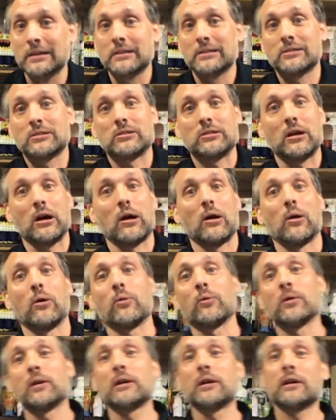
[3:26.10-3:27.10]
So
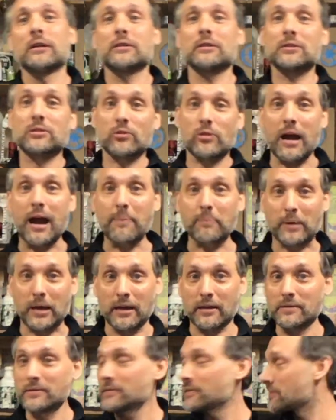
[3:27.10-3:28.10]
the
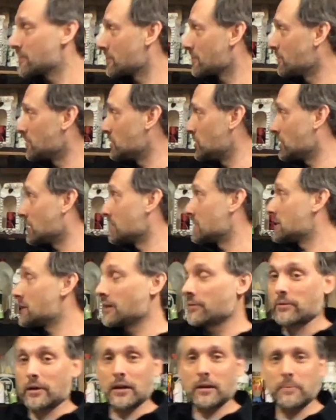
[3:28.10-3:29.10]
ScrapKins, which you can see
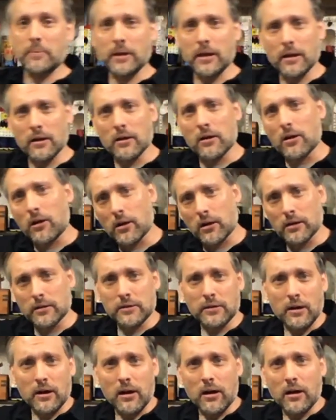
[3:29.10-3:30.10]
right up here on
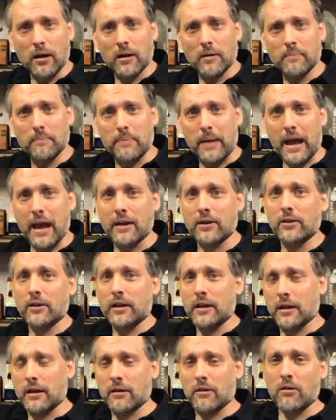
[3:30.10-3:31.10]
our banner
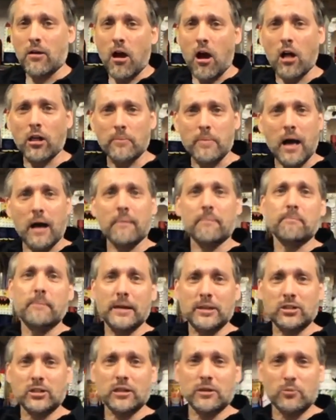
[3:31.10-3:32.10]
here, are all about
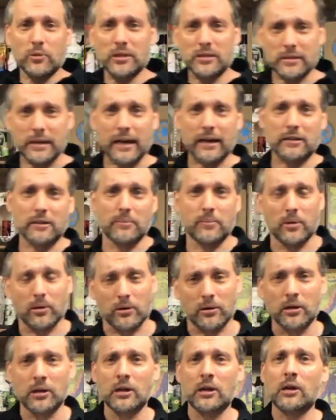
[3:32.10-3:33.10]
mission recyclable,
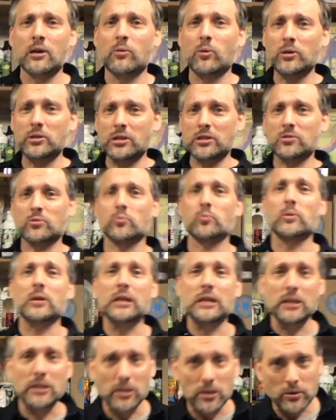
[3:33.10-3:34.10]
which is
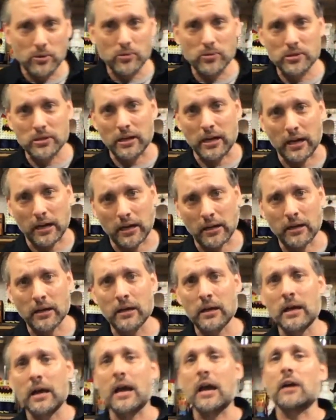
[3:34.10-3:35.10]
reusing
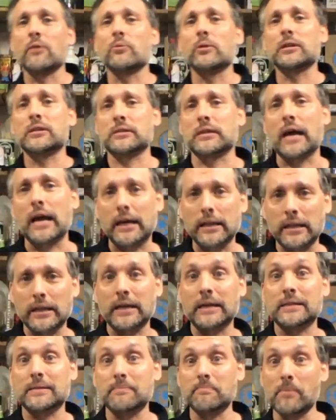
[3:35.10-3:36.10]
and recycling
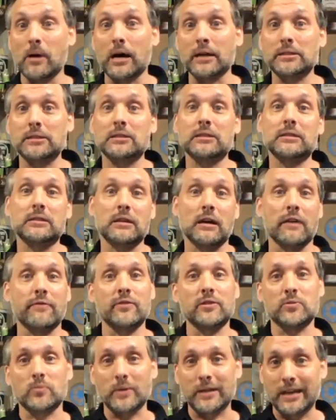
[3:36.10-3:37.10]
as much stuff
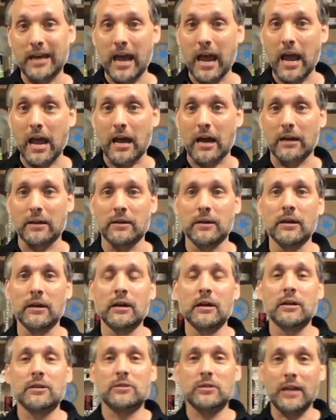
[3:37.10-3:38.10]
as we can.
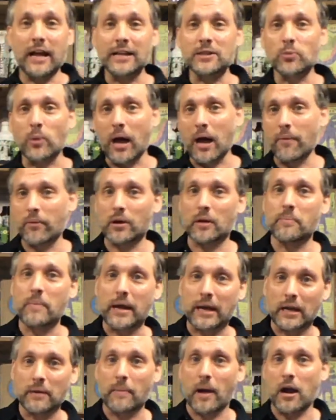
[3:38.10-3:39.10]
So that's why when I'm
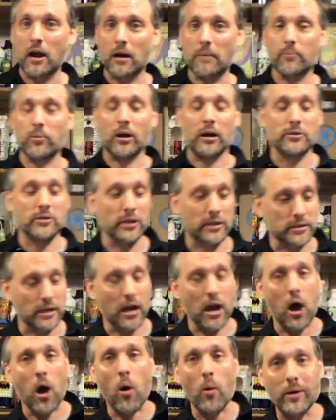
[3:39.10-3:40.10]
making my art projects, I
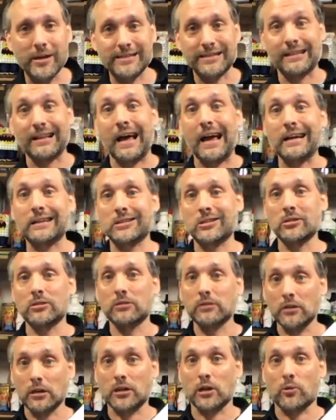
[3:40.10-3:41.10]
always like to
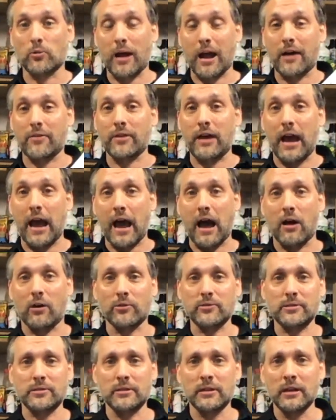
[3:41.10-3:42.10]
look around the
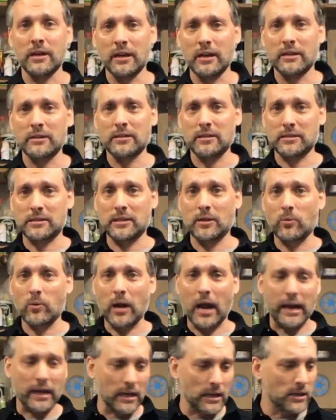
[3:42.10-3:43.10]
house to see what
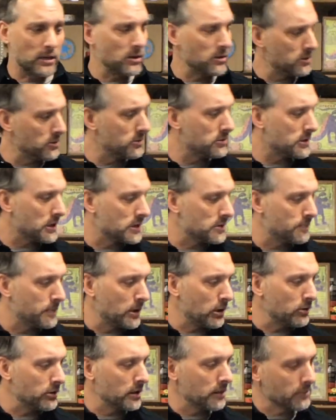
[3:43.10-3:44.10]
I can use as
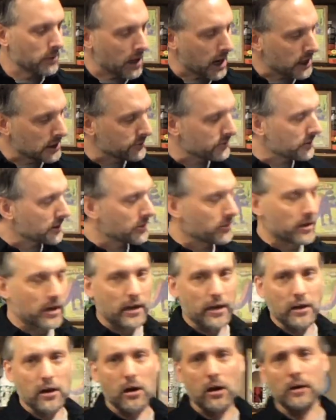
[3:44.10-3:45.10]
building blocks for
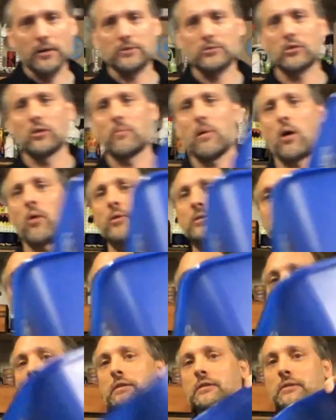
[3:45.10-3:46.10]
creating art. So I'm always
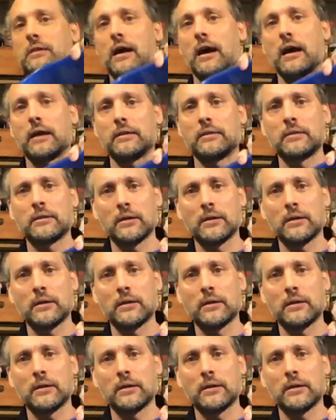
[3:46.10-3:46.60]
looking inside